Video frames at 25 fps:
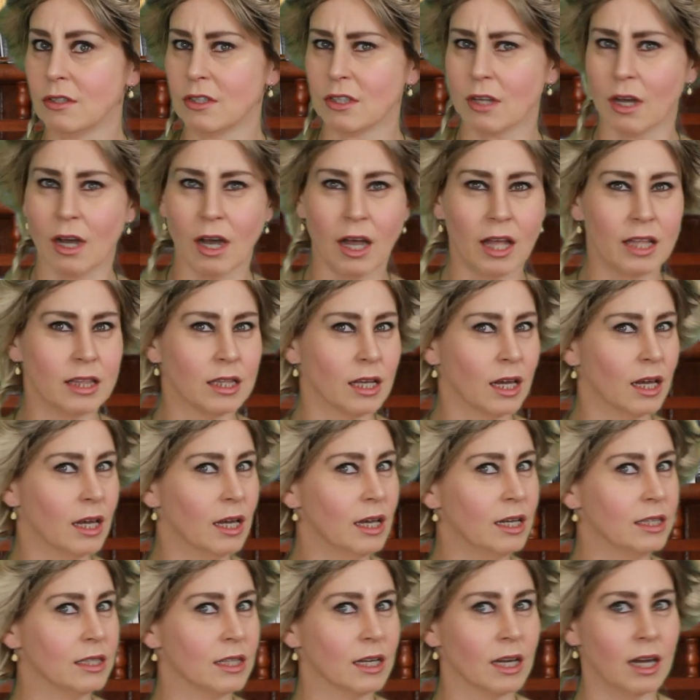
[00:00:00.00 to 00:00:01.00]

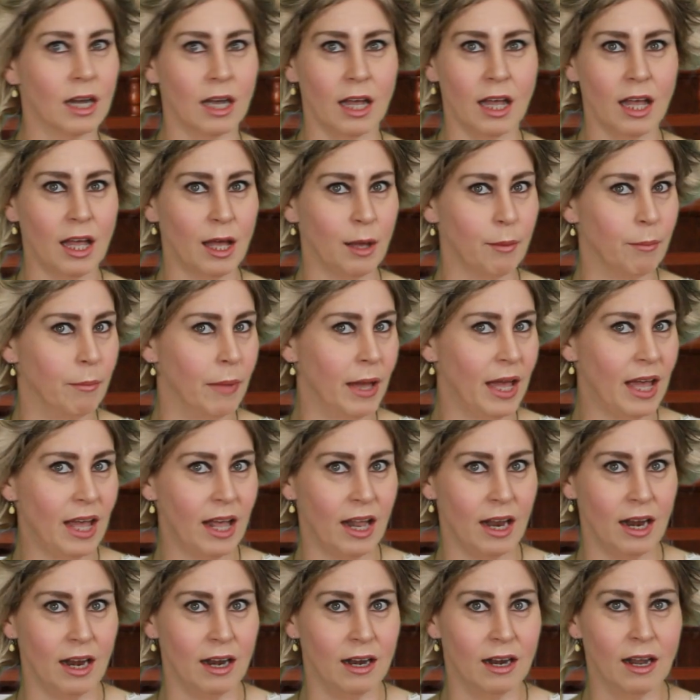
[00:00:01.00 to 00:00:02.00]
très
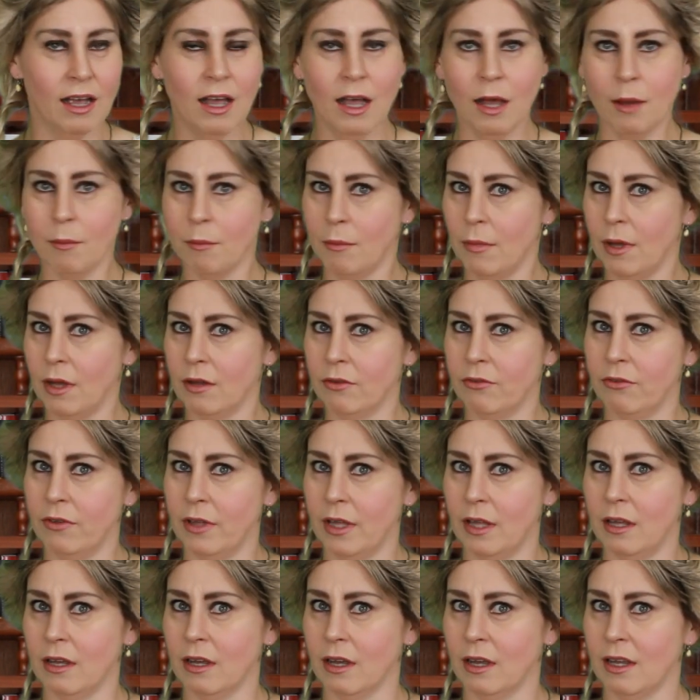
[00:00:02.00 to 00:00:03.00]
belle, a
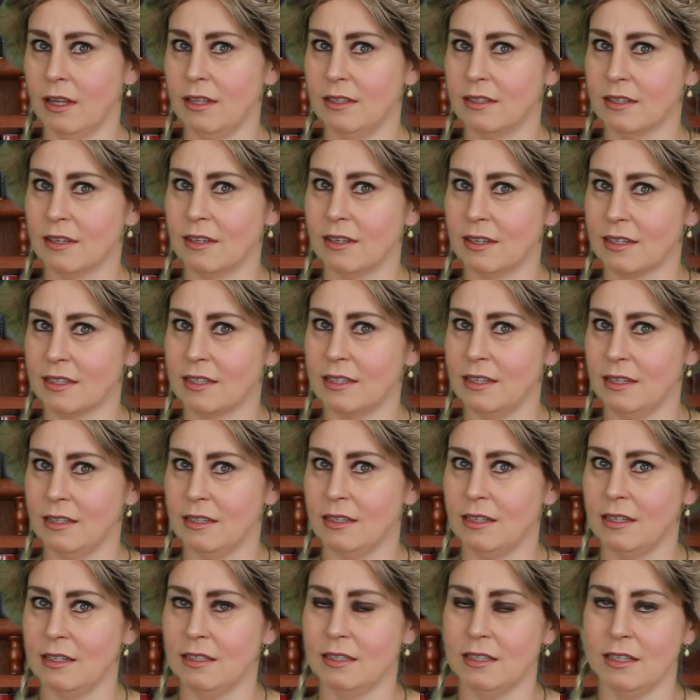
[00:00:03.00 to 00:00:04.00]
very tricksy
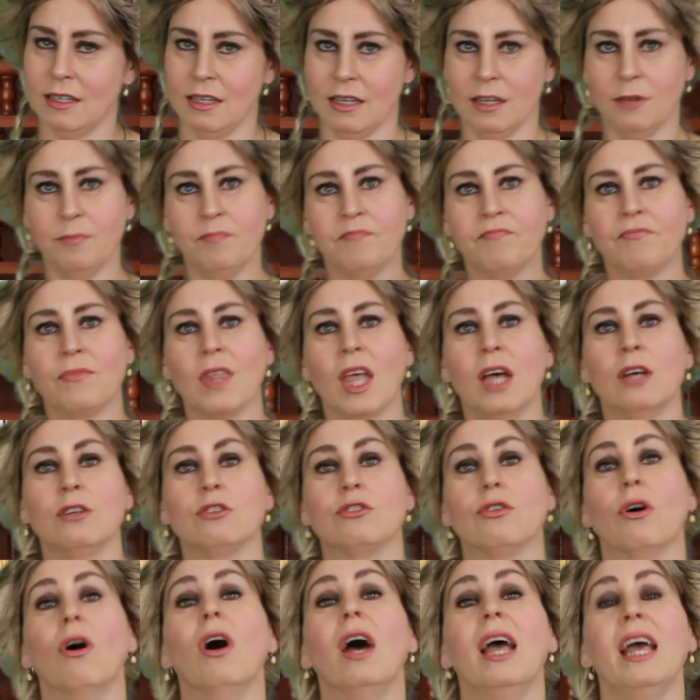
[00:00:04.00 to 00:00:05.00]
city.
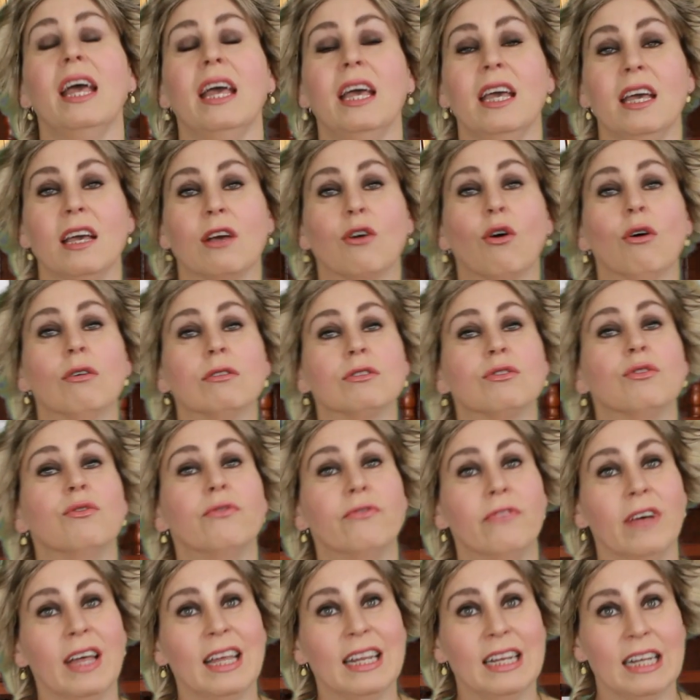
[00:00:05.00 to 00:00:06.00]
So he go
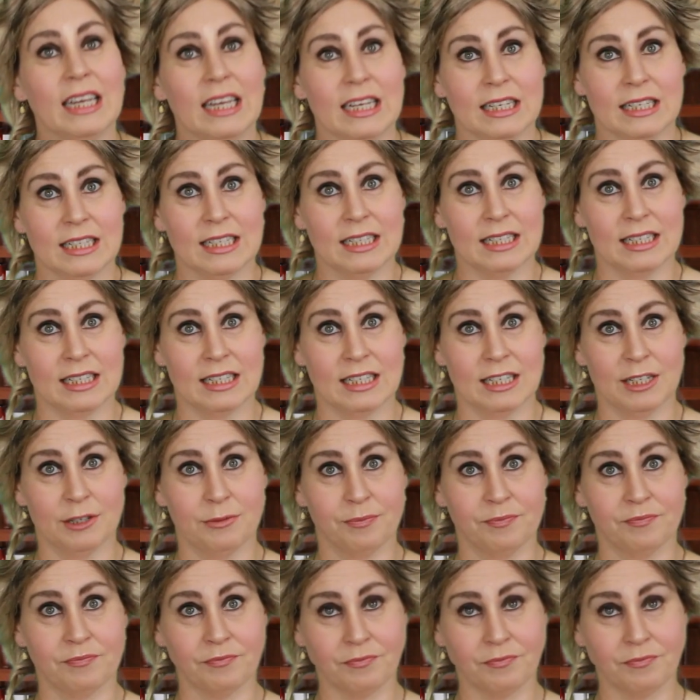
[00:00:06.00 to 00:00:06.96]
to Venice.